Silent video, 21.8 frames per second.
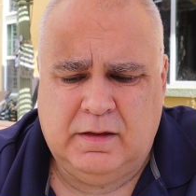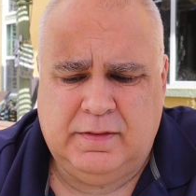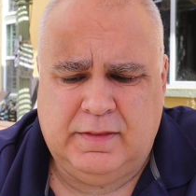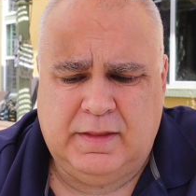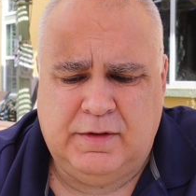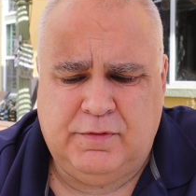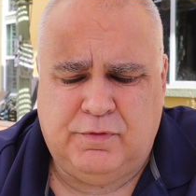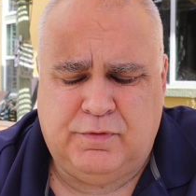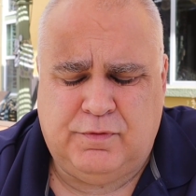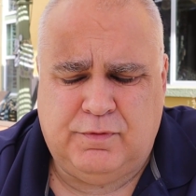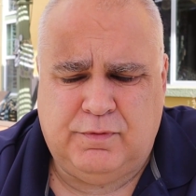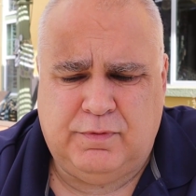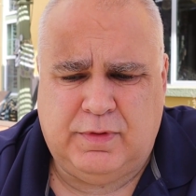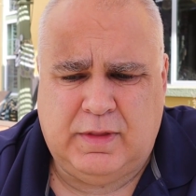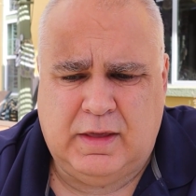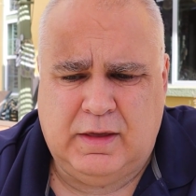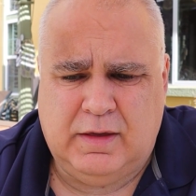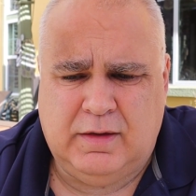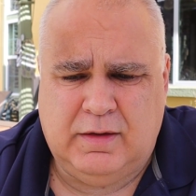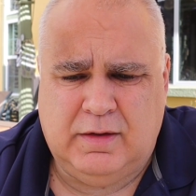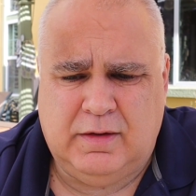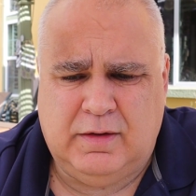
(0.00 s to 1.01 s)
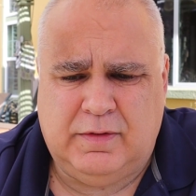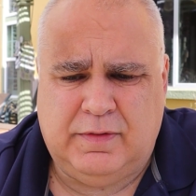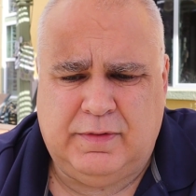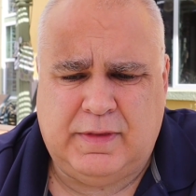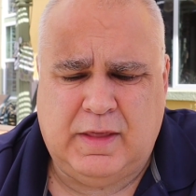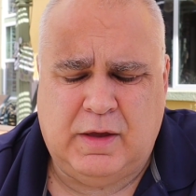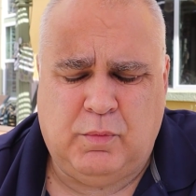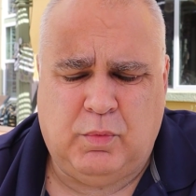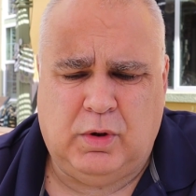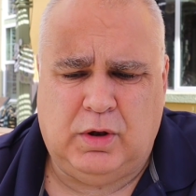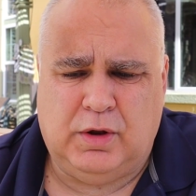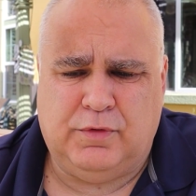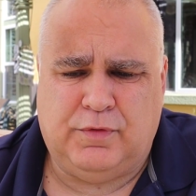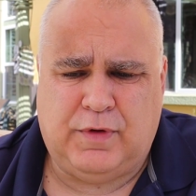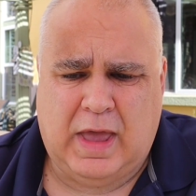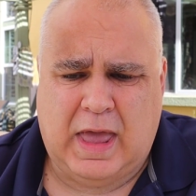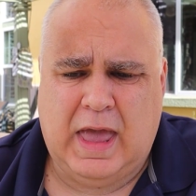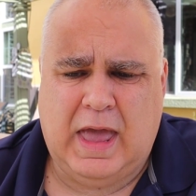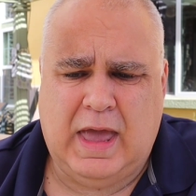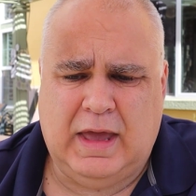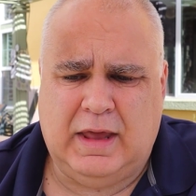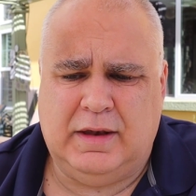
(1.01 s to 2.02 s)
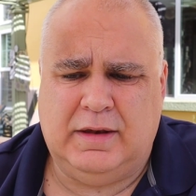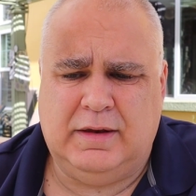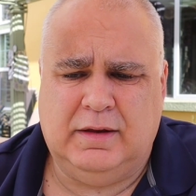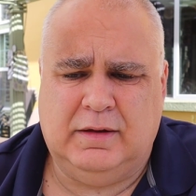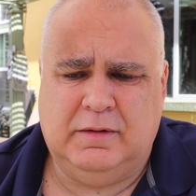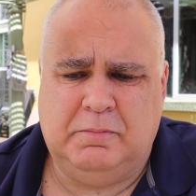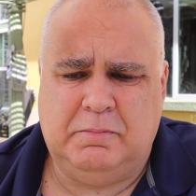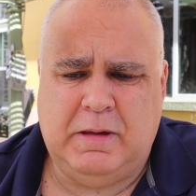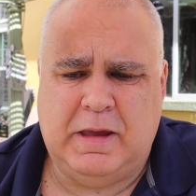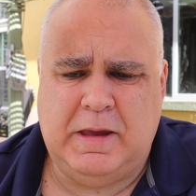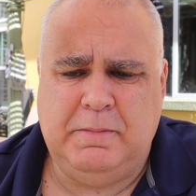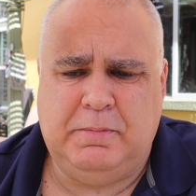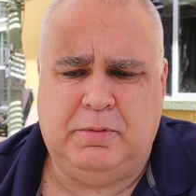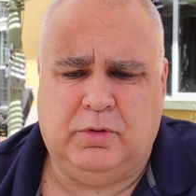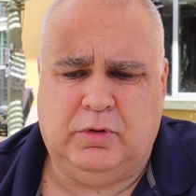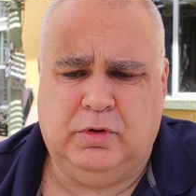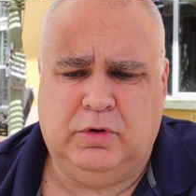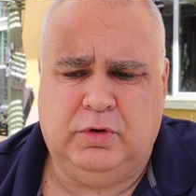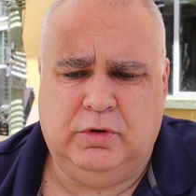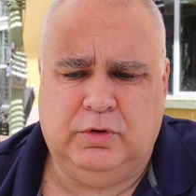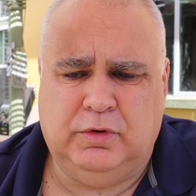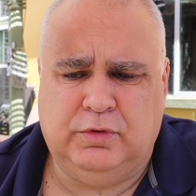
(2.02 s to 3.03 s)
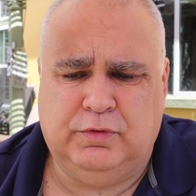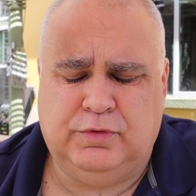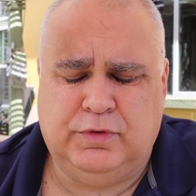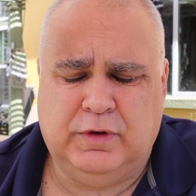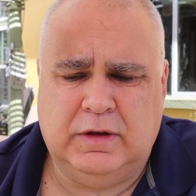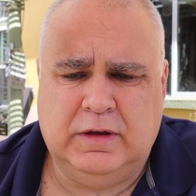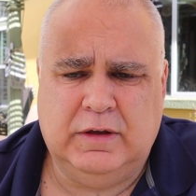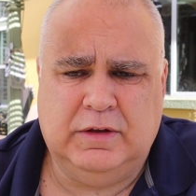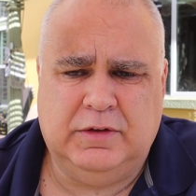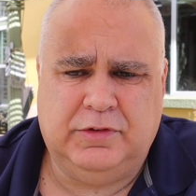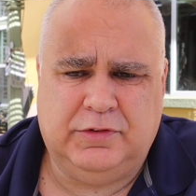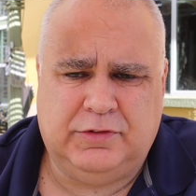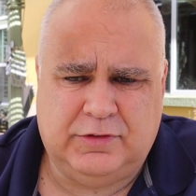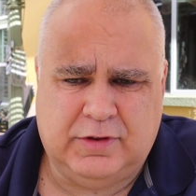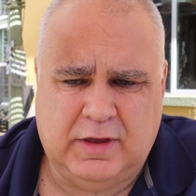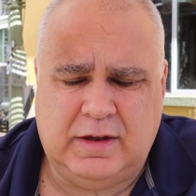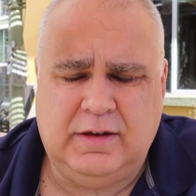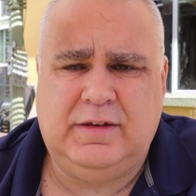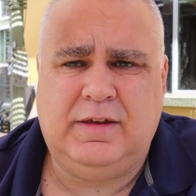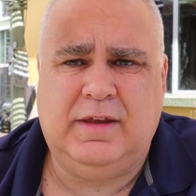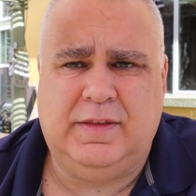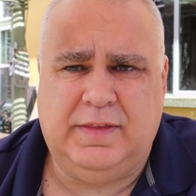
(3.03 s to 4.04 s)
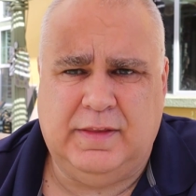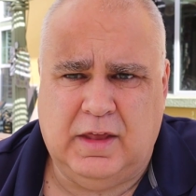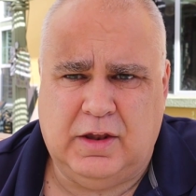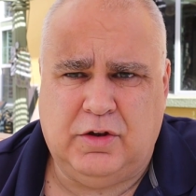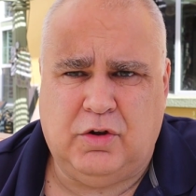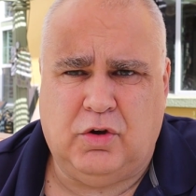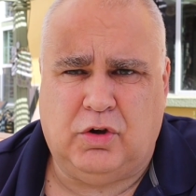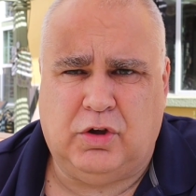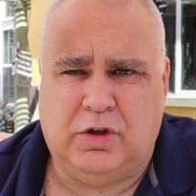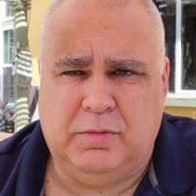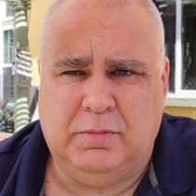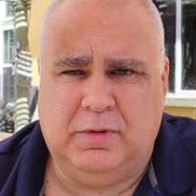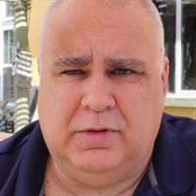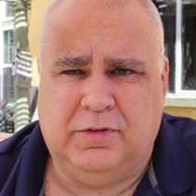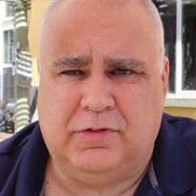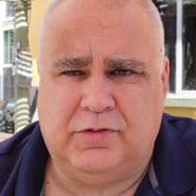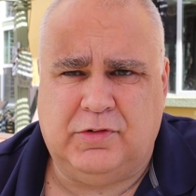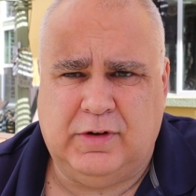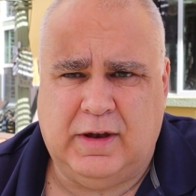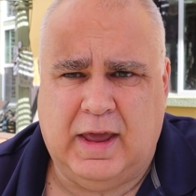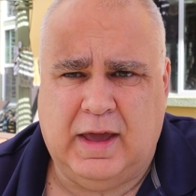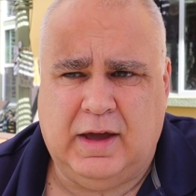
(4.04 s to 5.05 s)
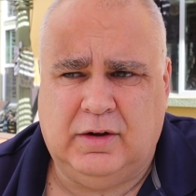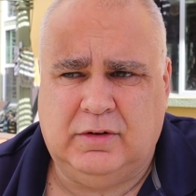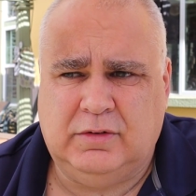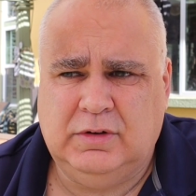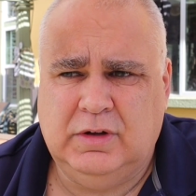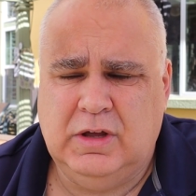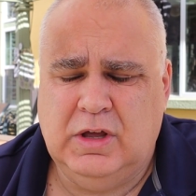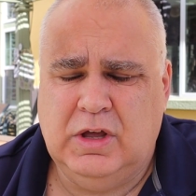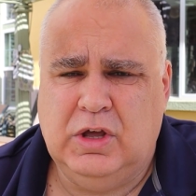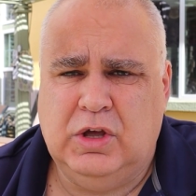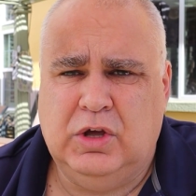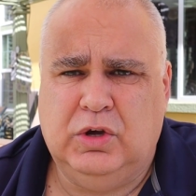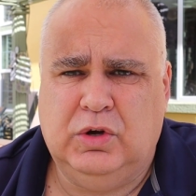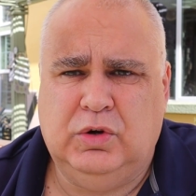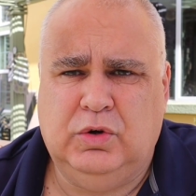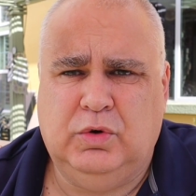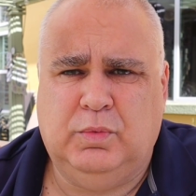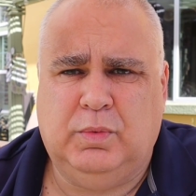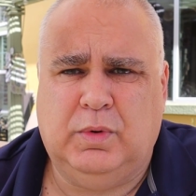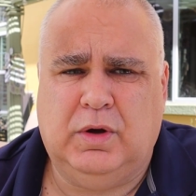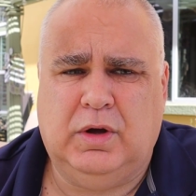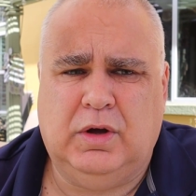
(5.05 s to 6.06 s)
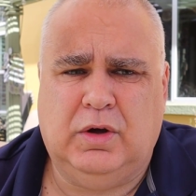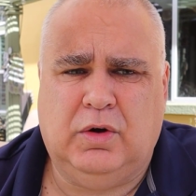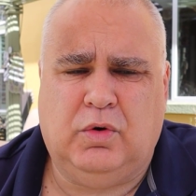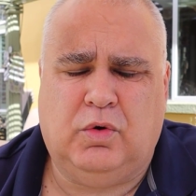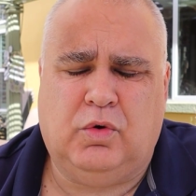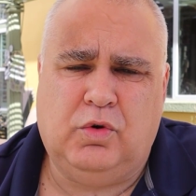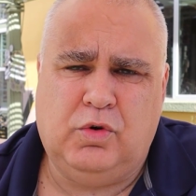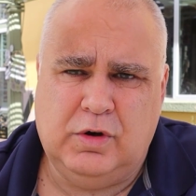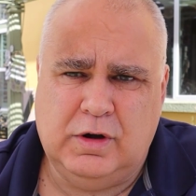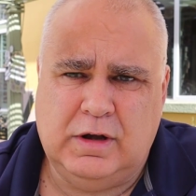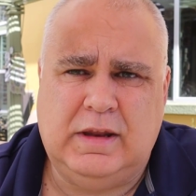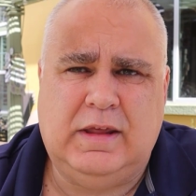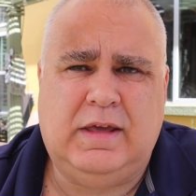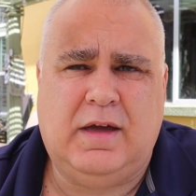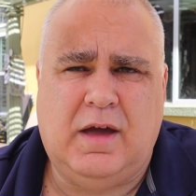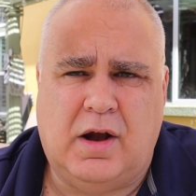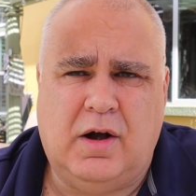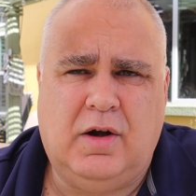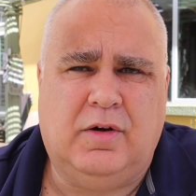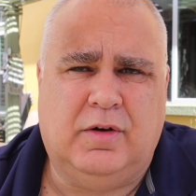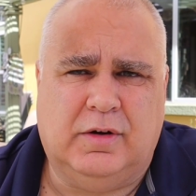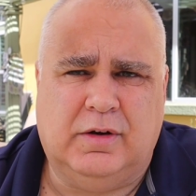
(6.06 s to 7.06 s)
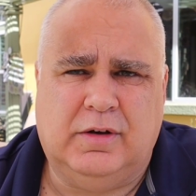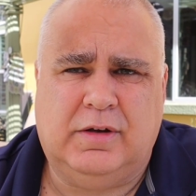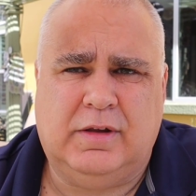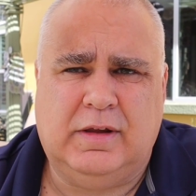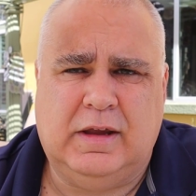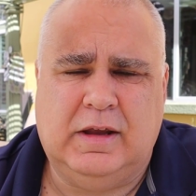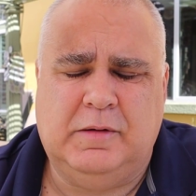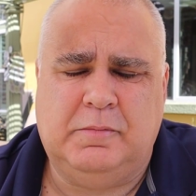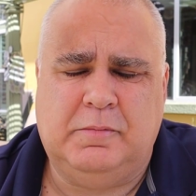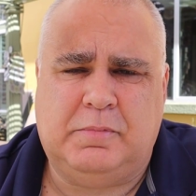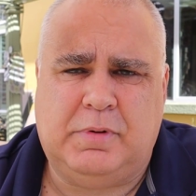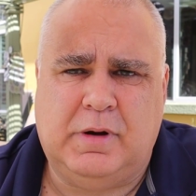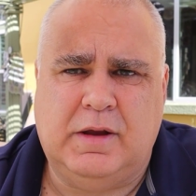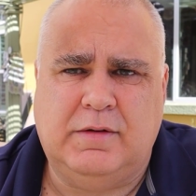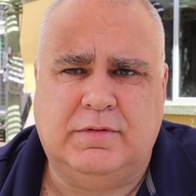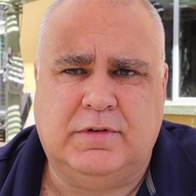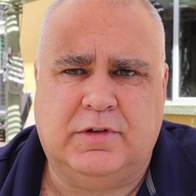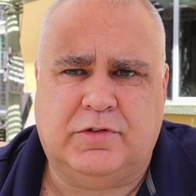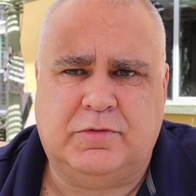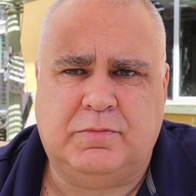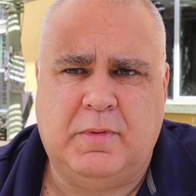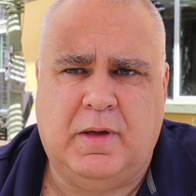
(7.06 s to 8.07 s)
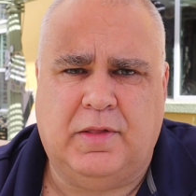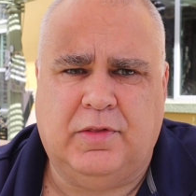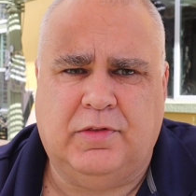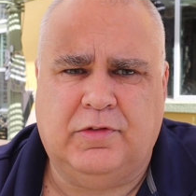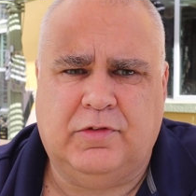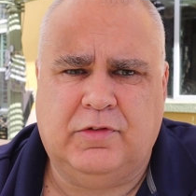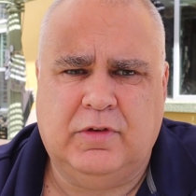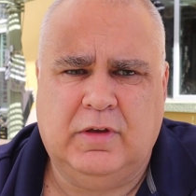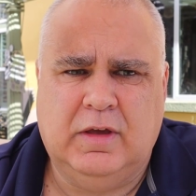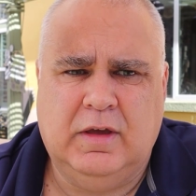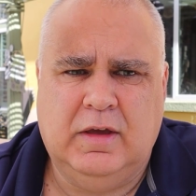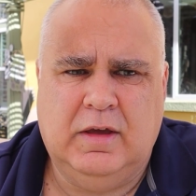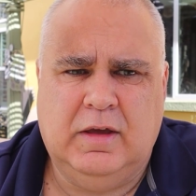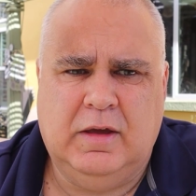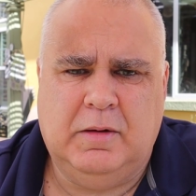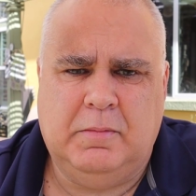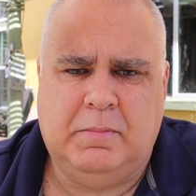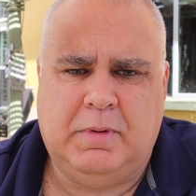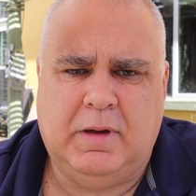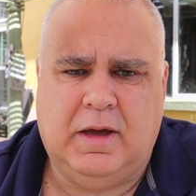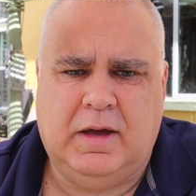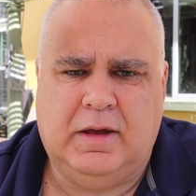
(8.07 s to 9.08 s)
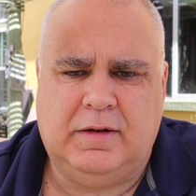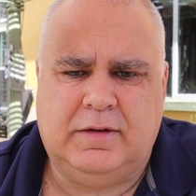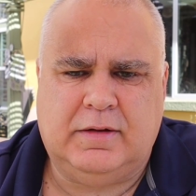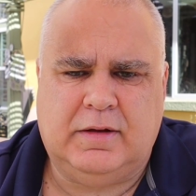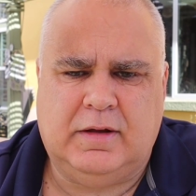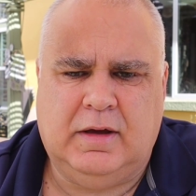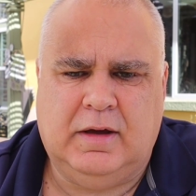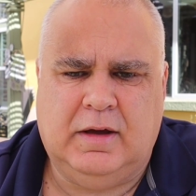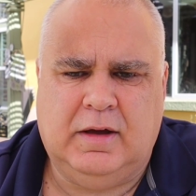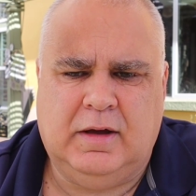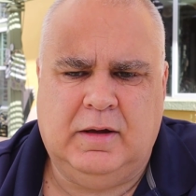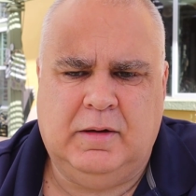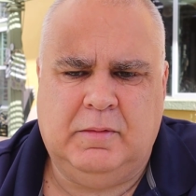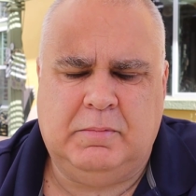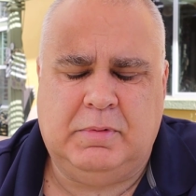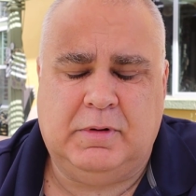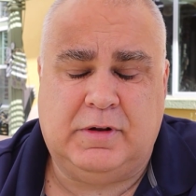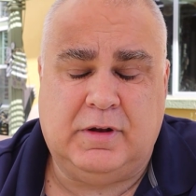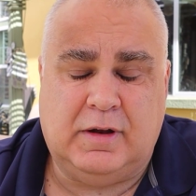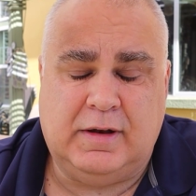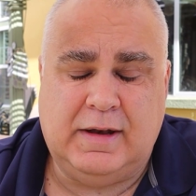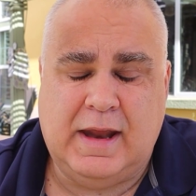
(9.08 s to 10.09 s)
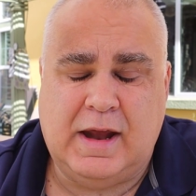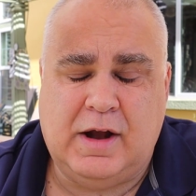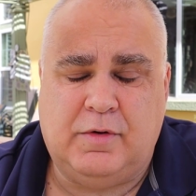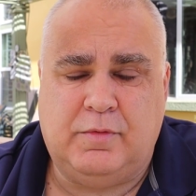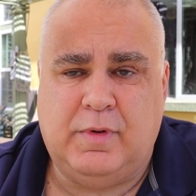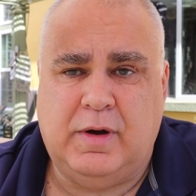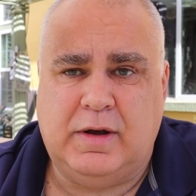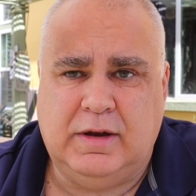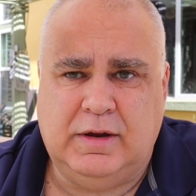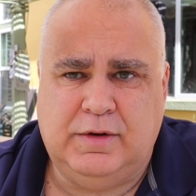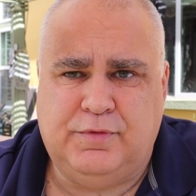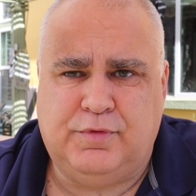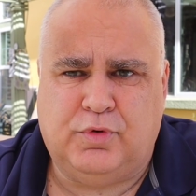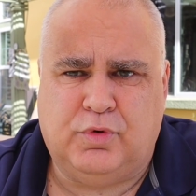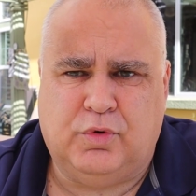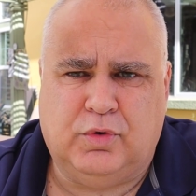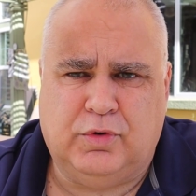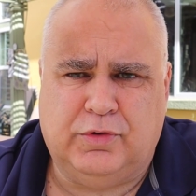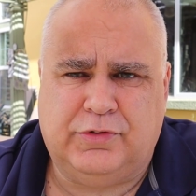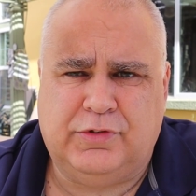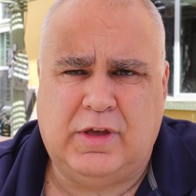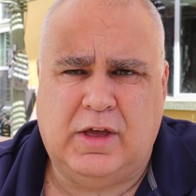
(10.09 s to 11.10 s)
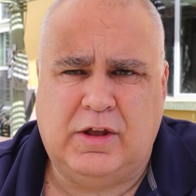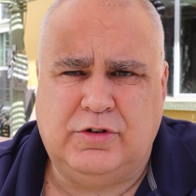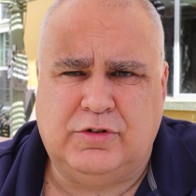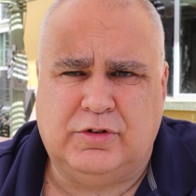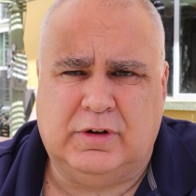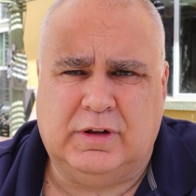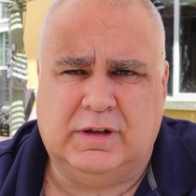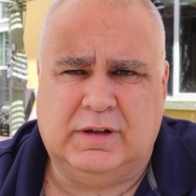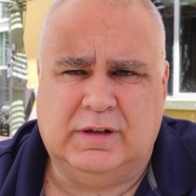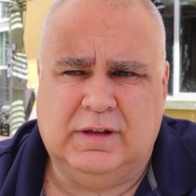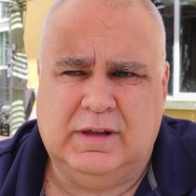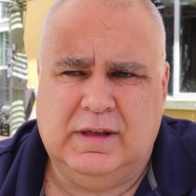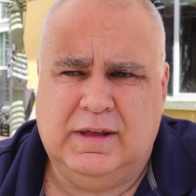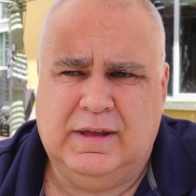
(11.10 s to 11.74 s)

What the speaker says: They will have had people who've sent in their documents now who were already current in previous months, but are now ready for scheduling.